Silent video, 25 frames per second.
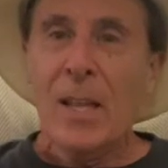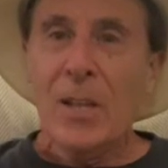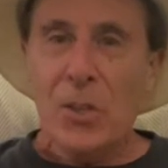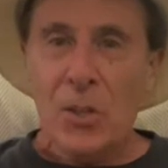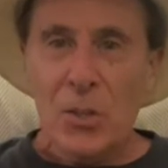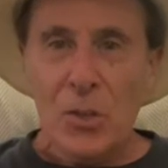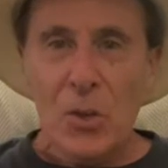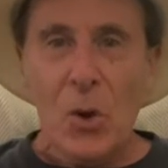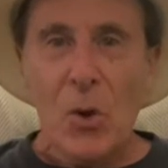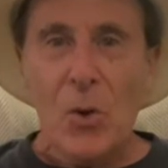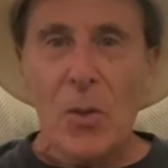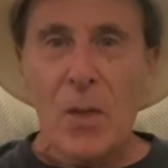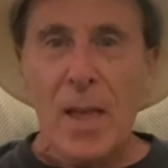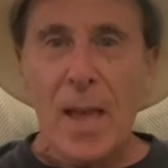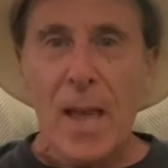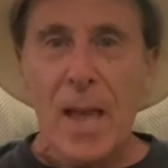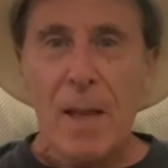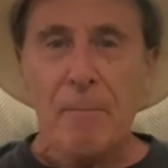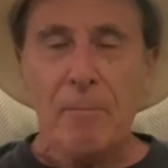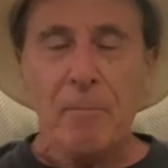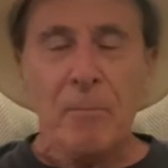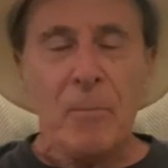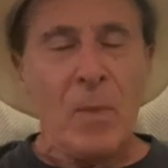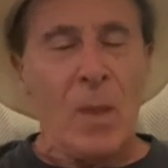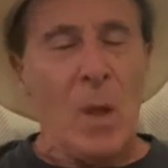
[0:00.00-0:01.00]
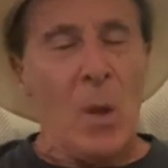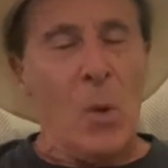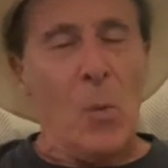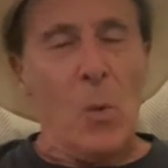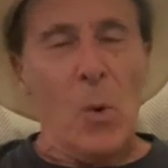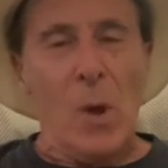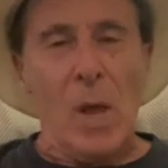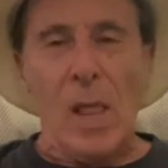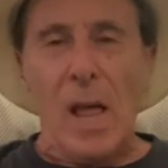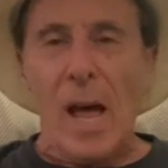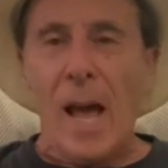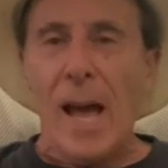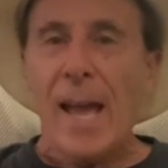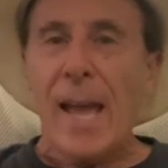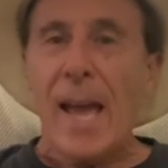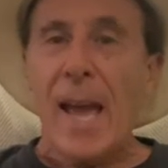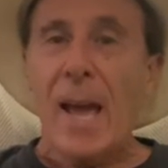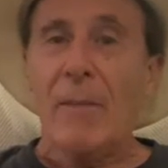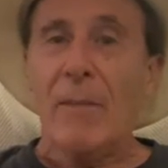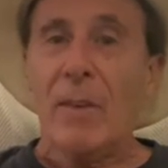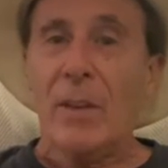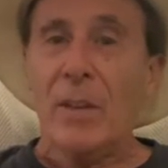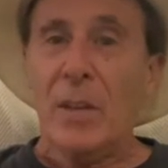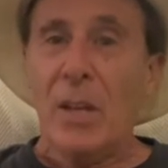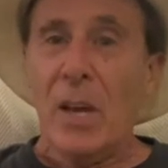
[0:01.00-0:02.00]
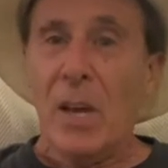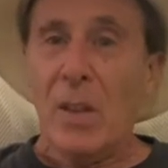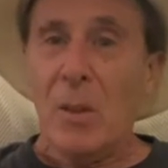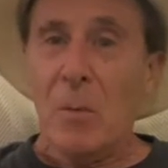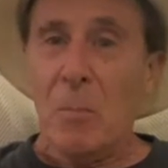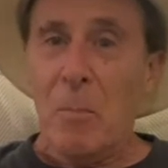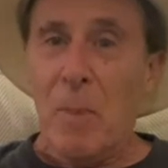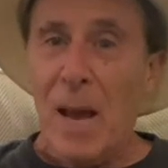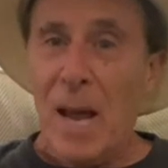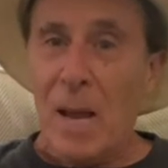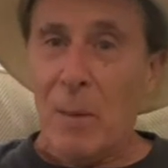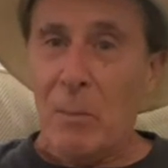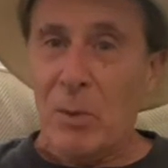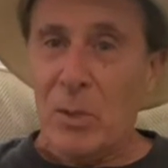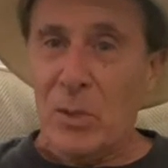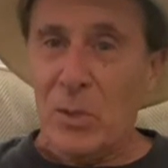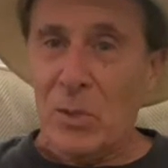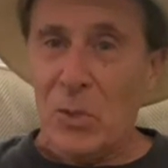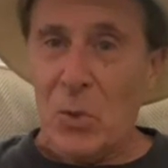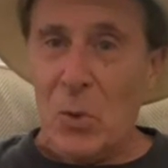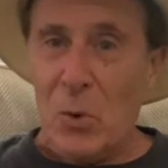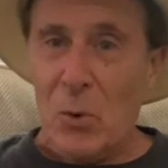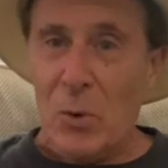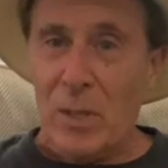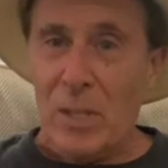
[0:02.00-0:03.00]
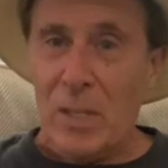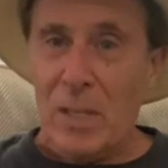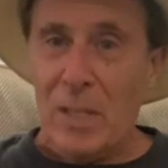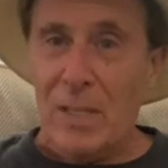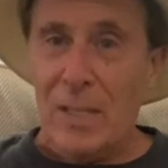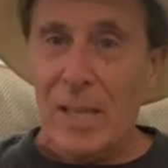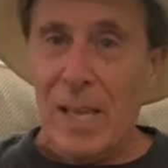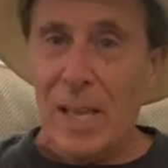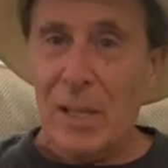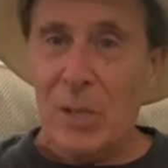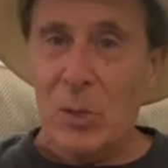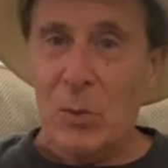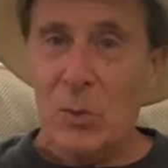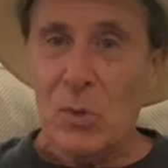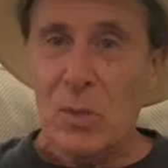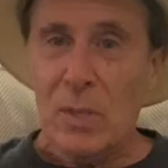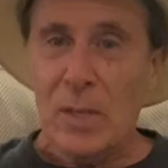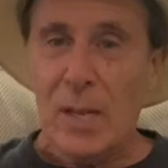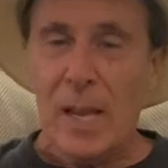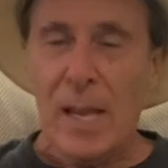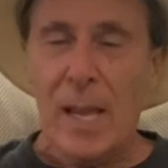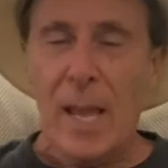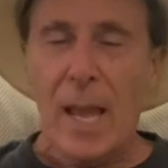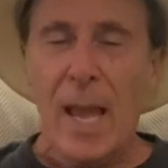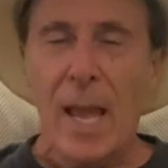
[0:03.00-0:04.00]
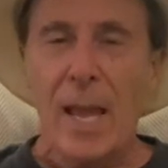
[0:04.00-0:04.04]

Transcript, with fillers: You know that? Well, I have another Bible story to tell you today,